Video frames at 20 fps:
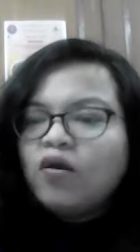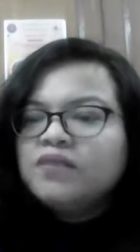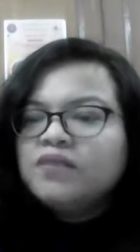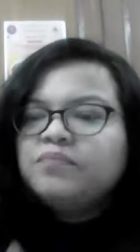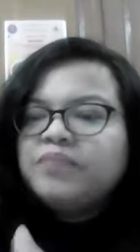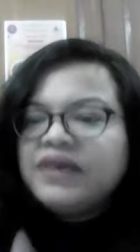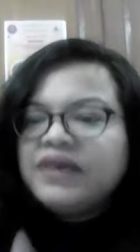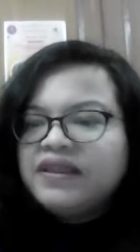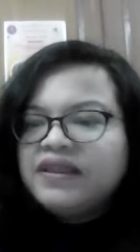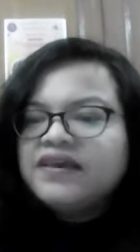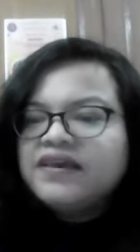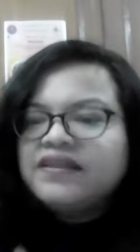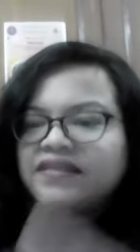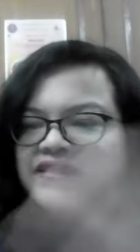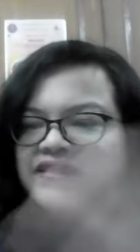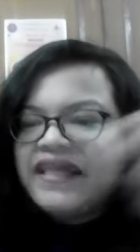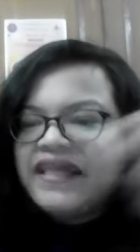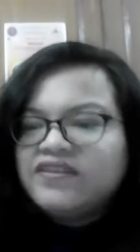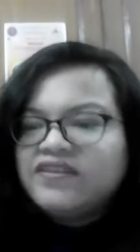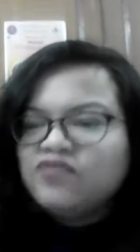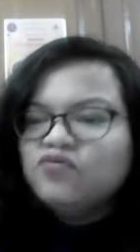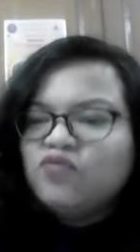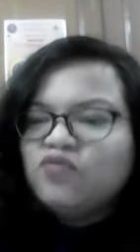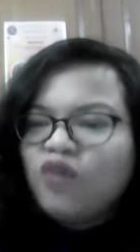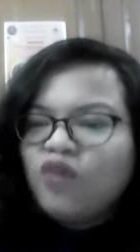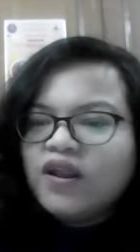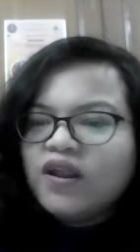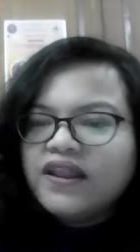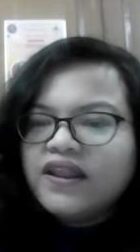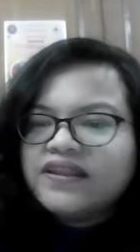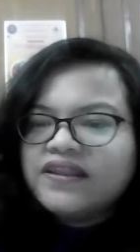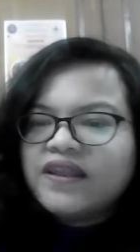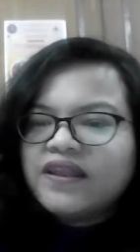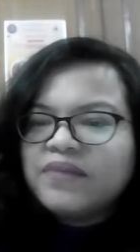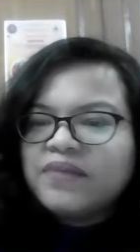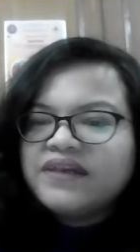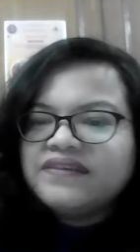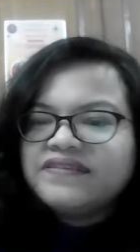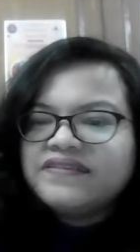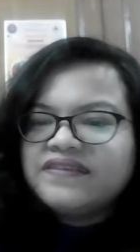or the period that you call it.
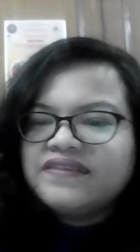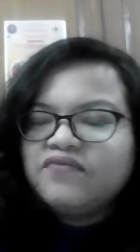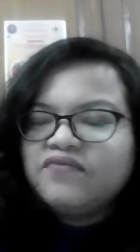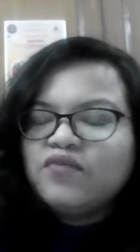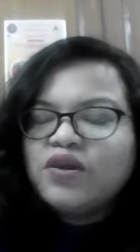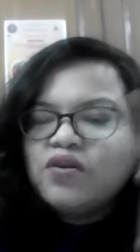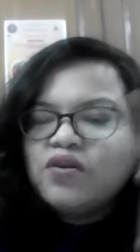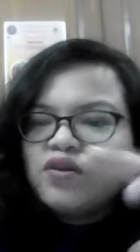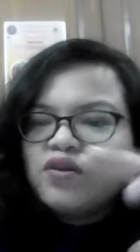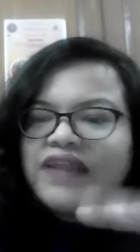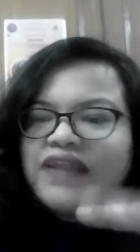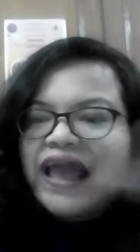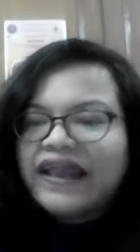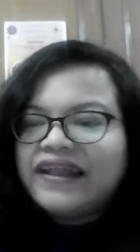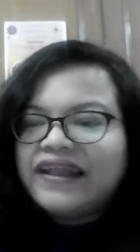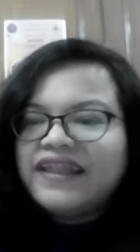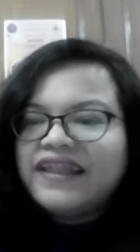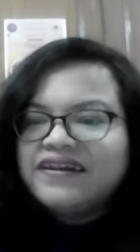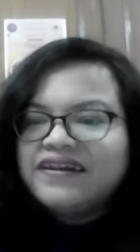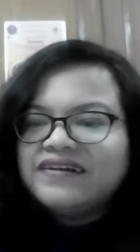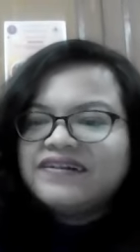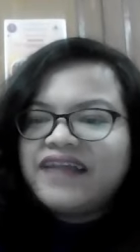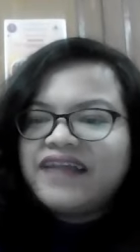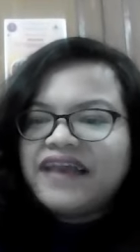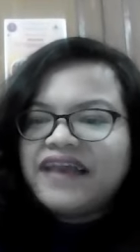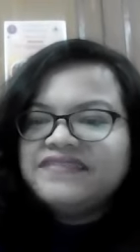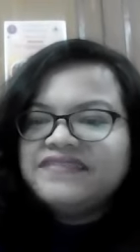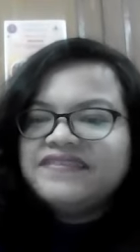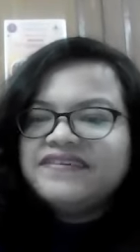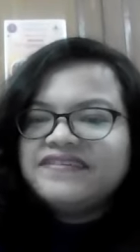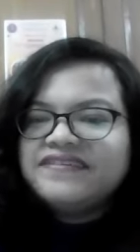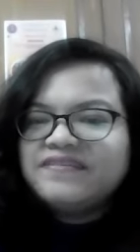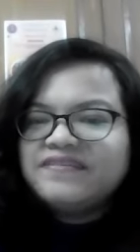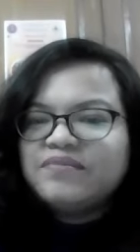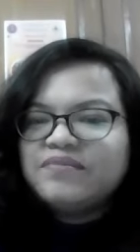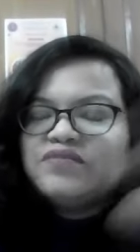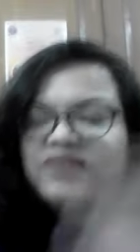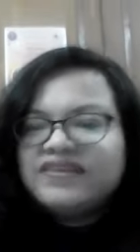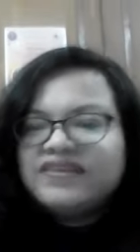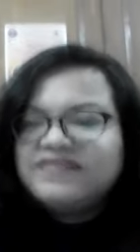Because if we're not tackling a crisis,
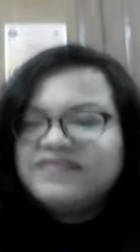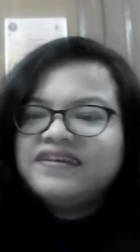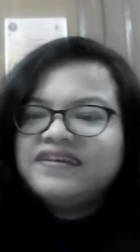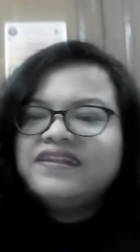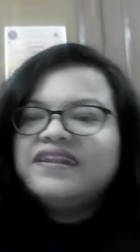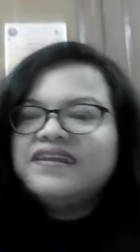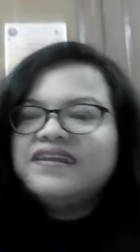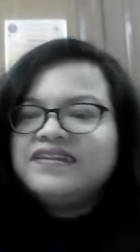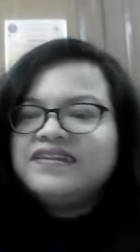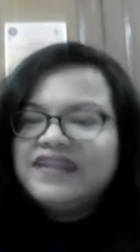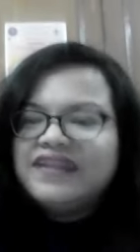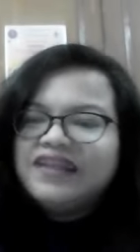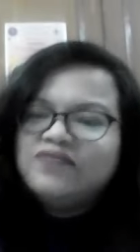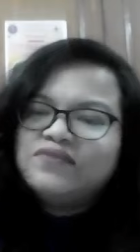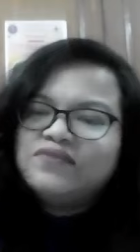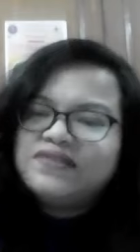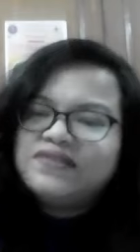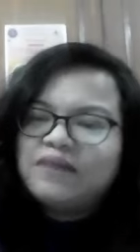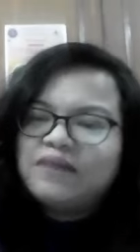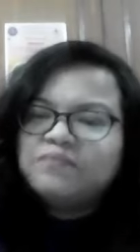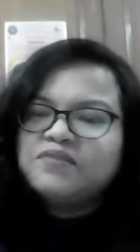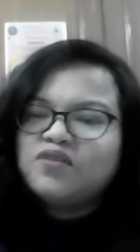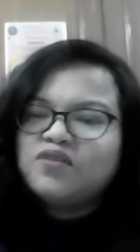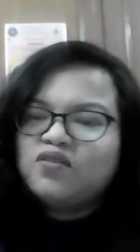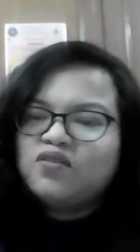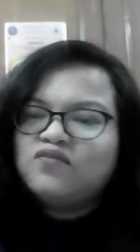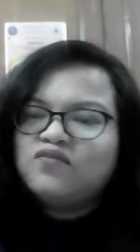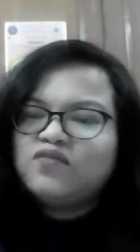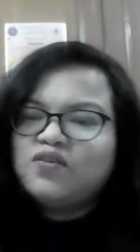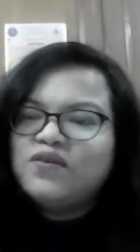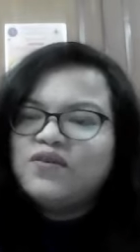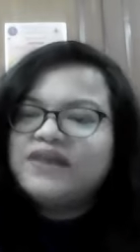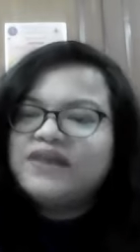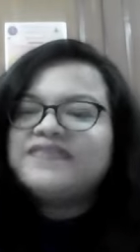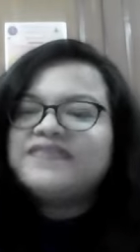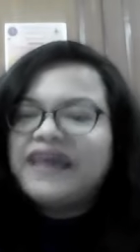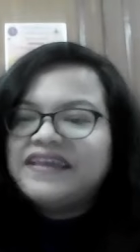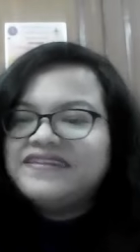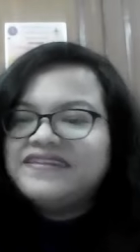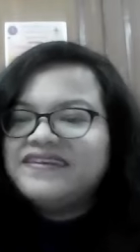but we're still dealing with some sort of, you know,
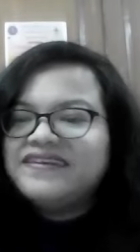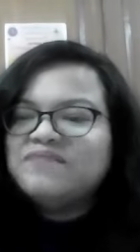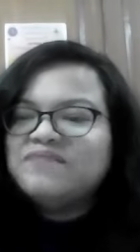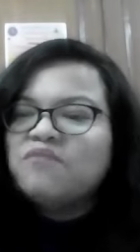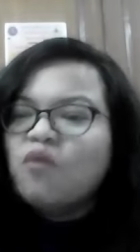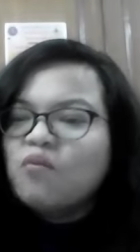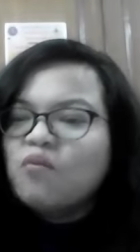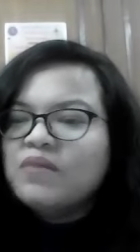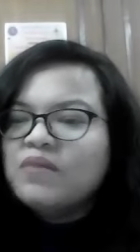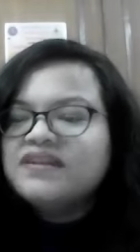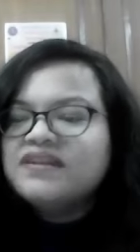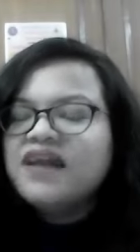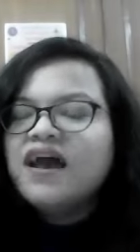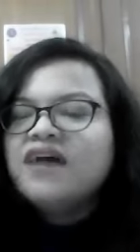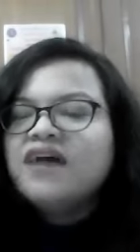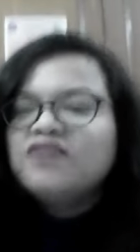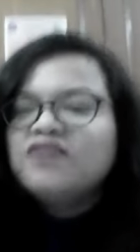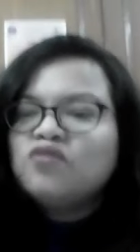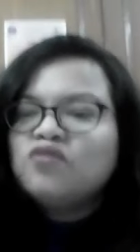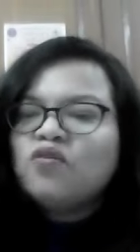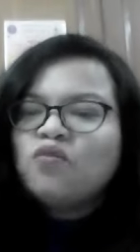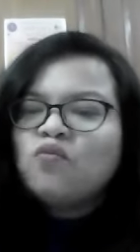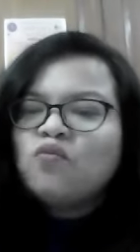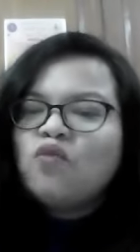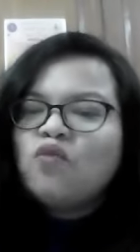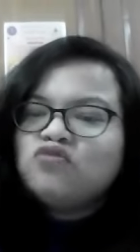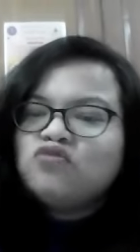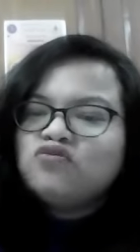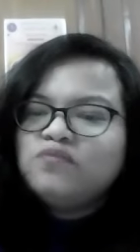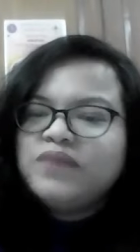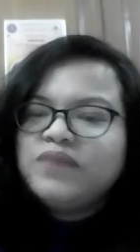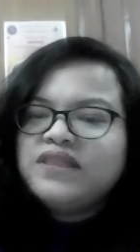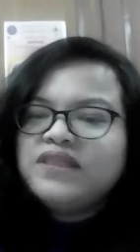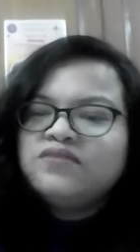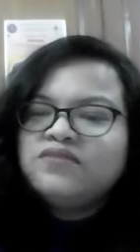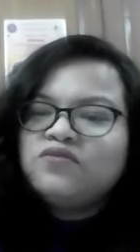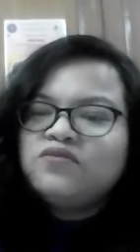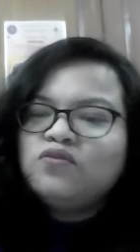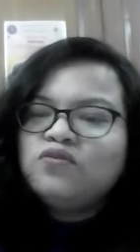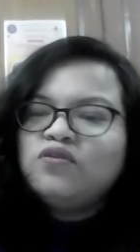exciting moment. So what would be
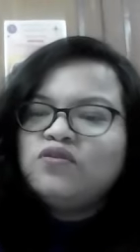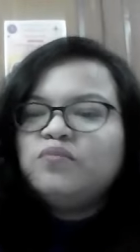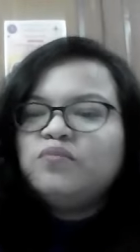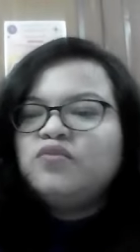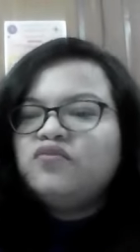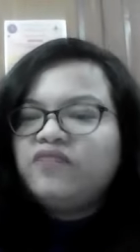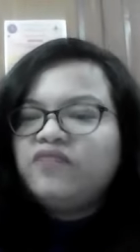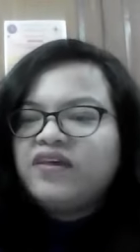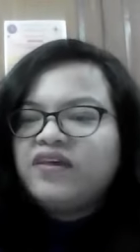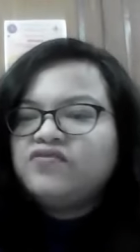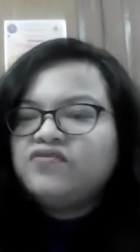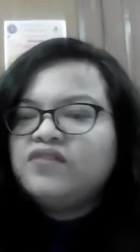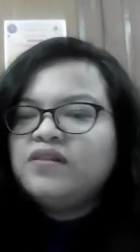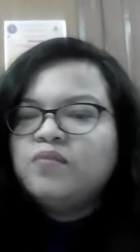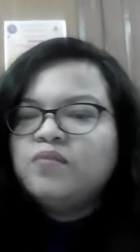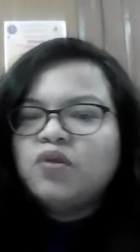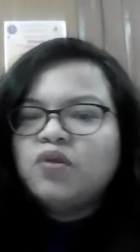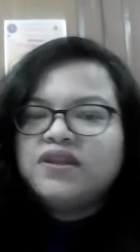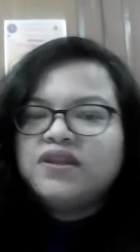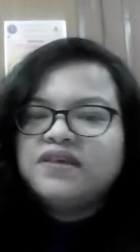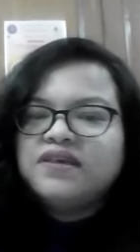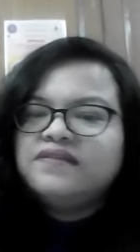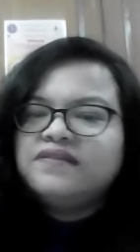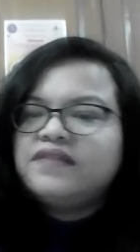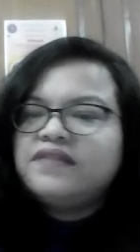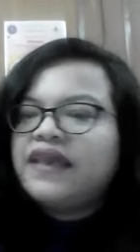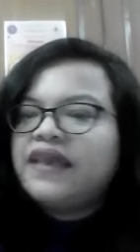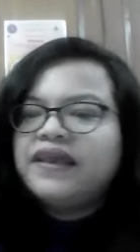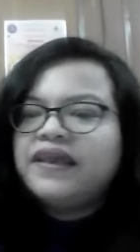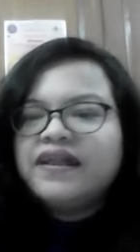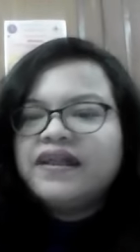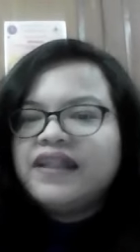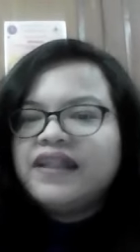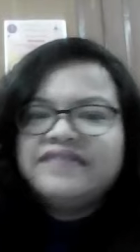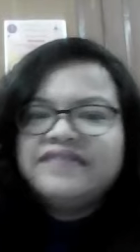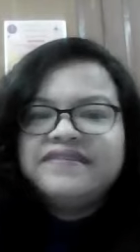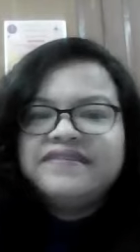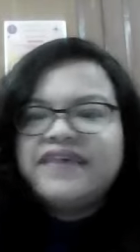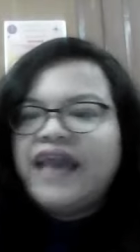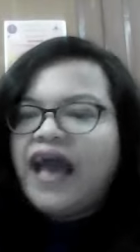the role of professional mm-hmm. bodies like,
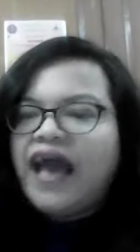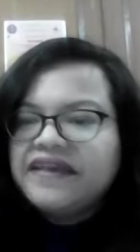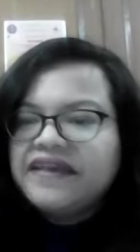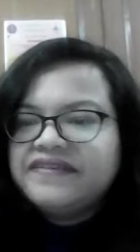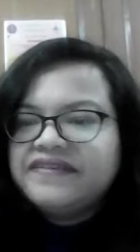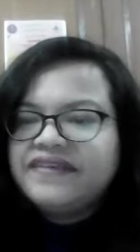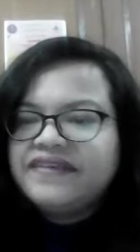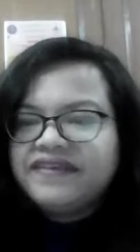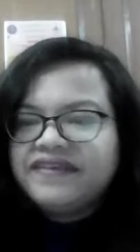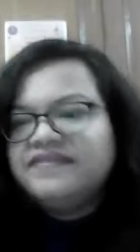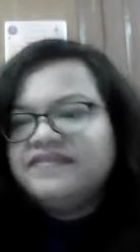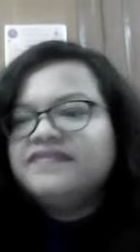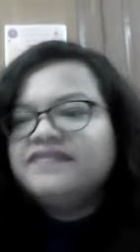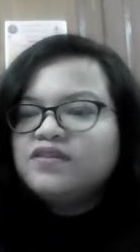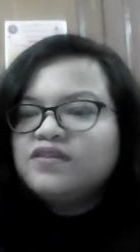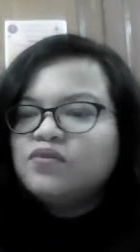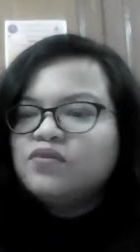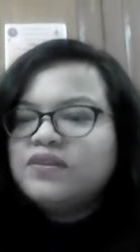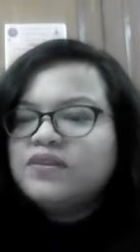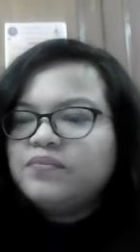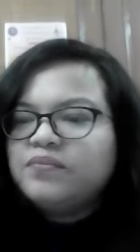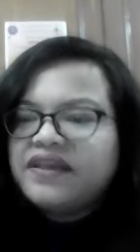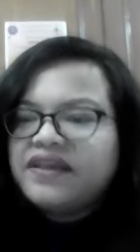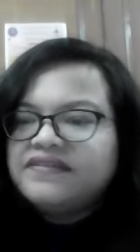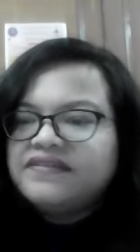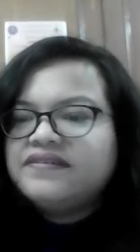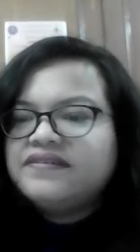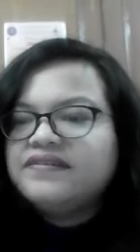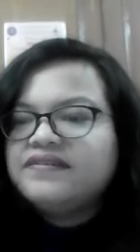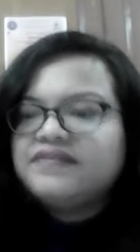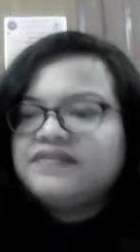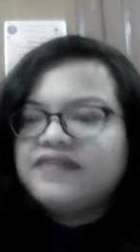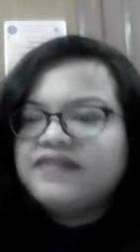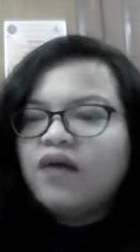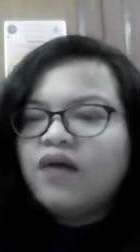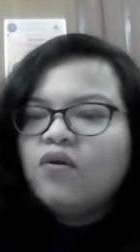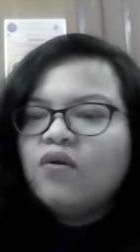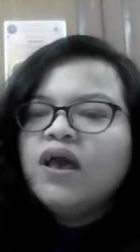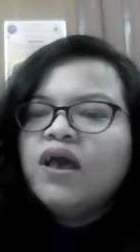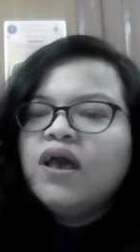let's say, I S A, since you were the president
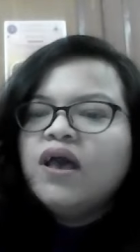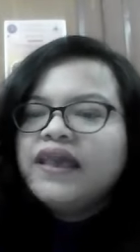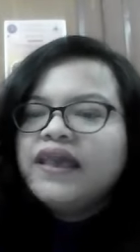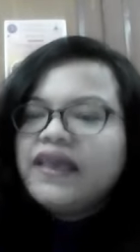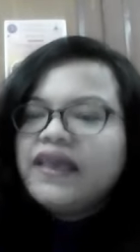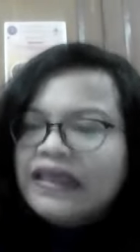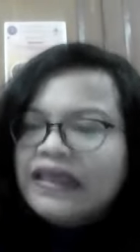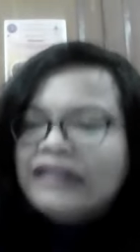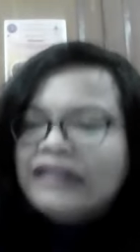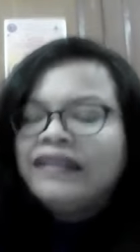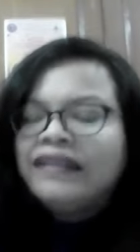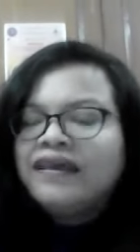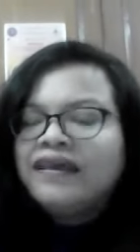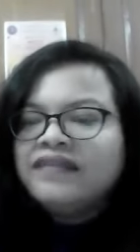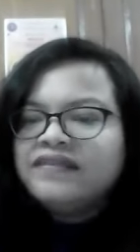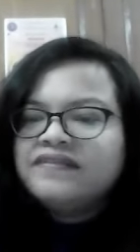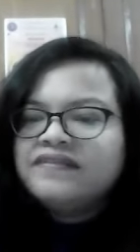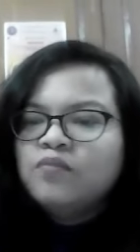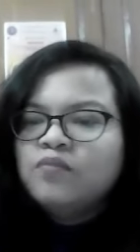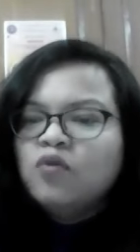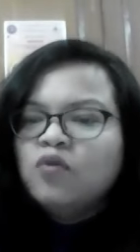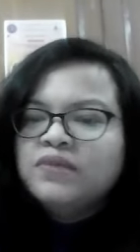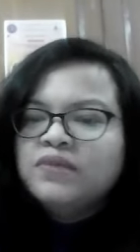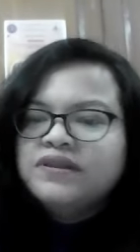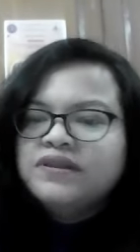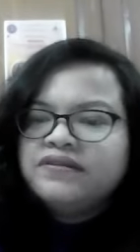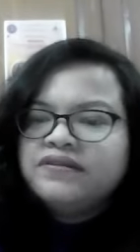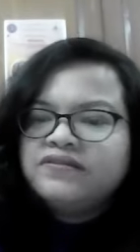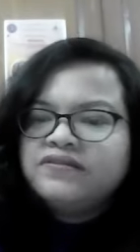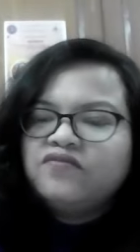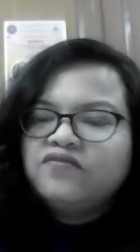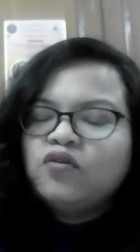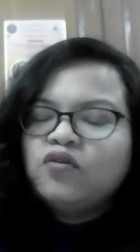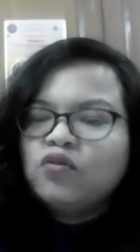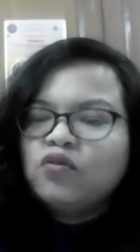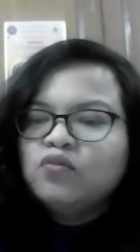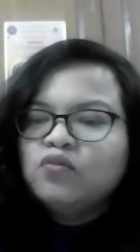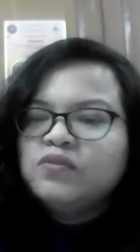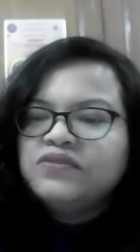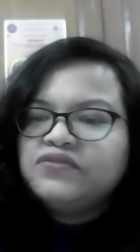now, in this moment
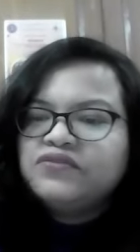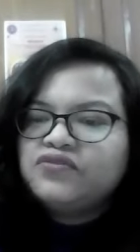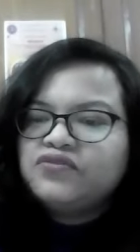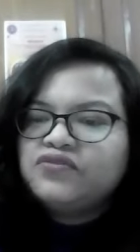for global